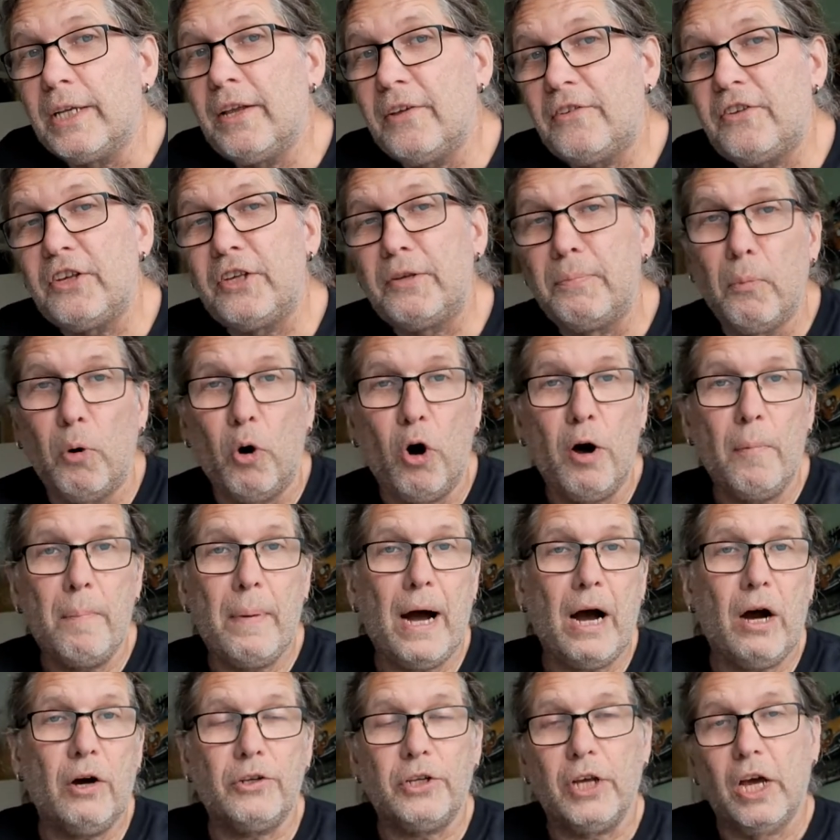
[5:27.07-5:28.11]
This is more
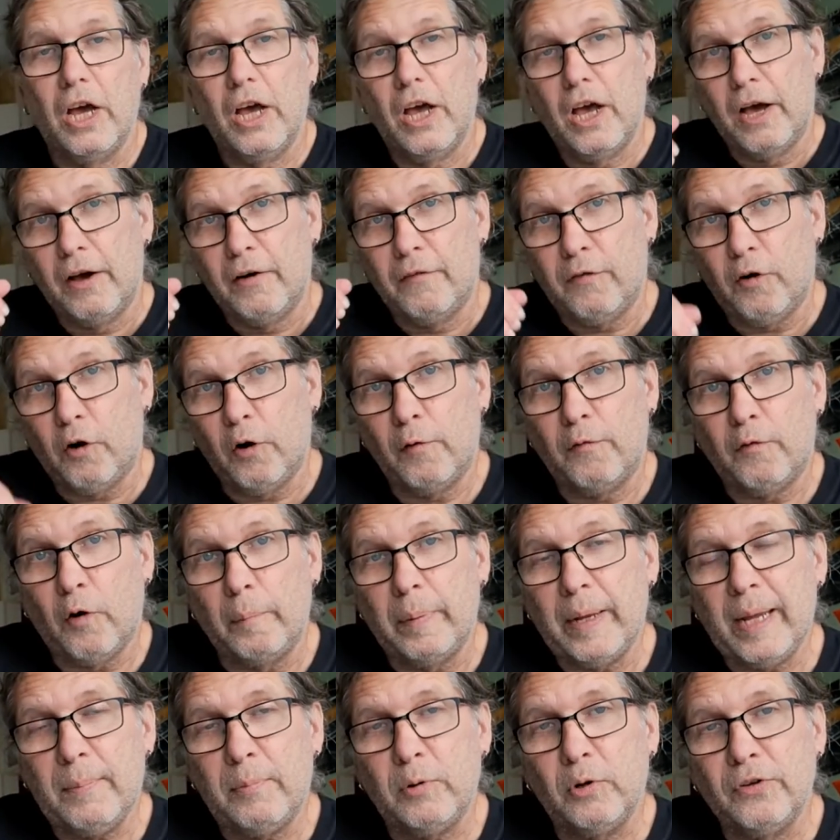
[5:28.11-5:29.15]
about for
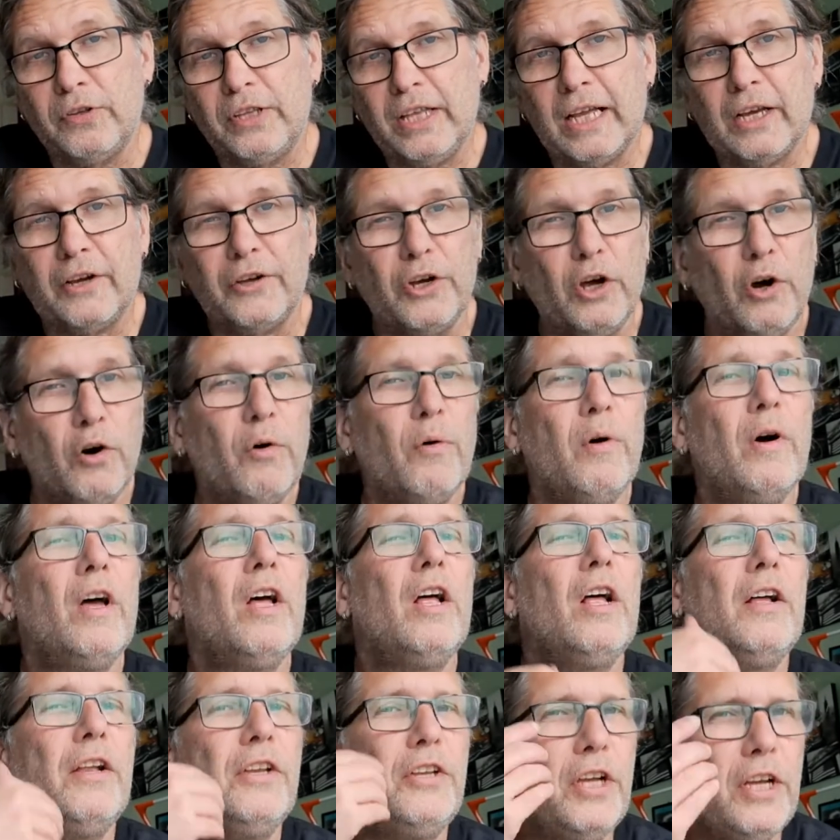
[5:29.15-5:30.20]
people who say, you know,
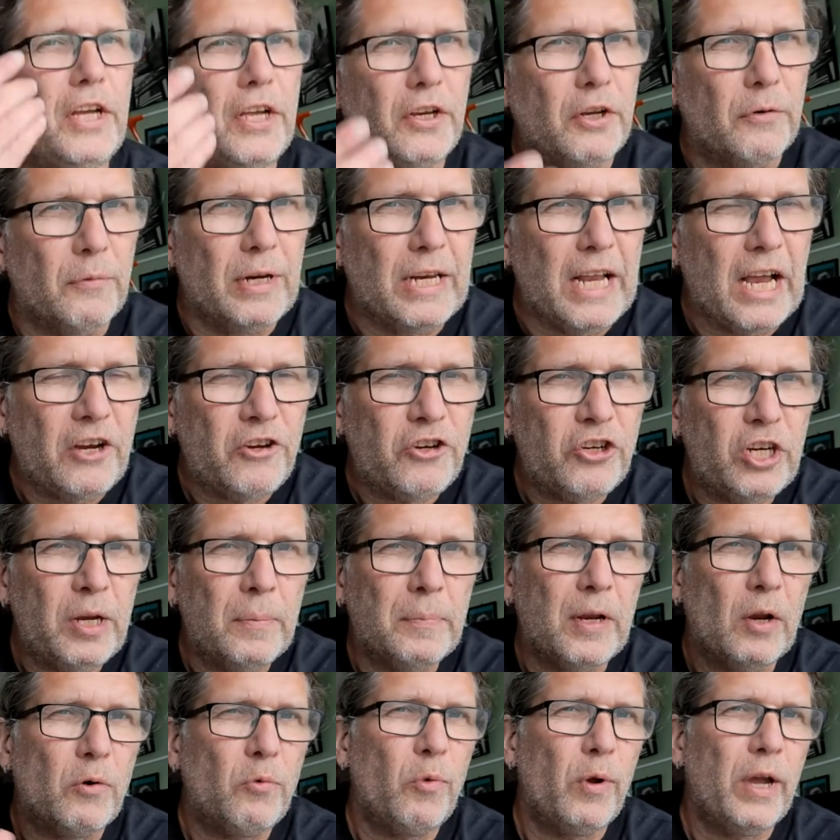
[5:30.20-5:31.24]
the
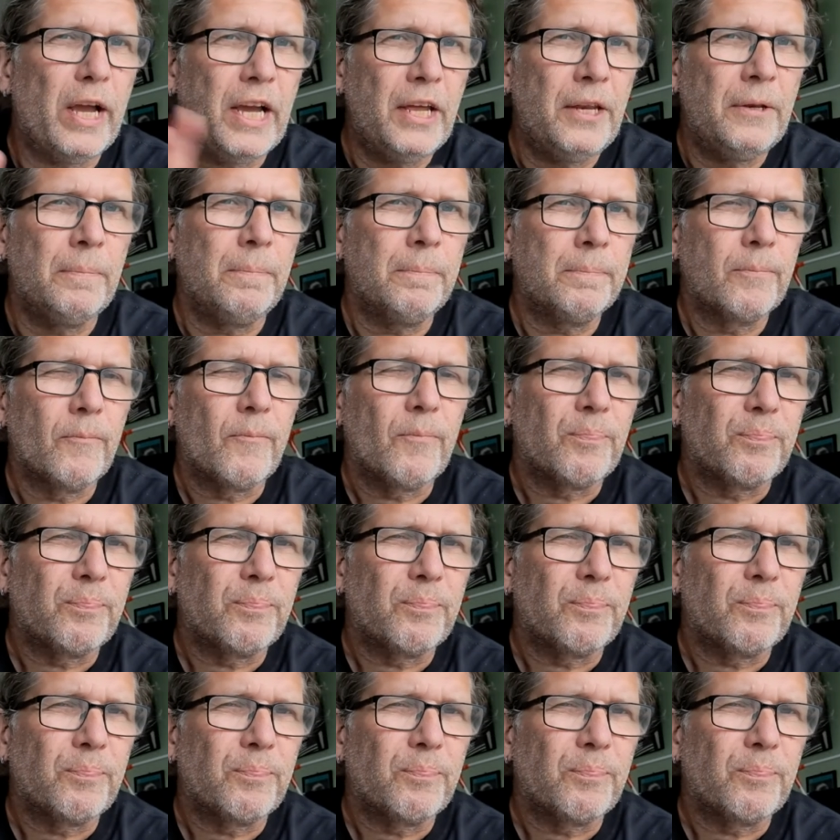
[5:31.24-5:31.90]
relationship that we're in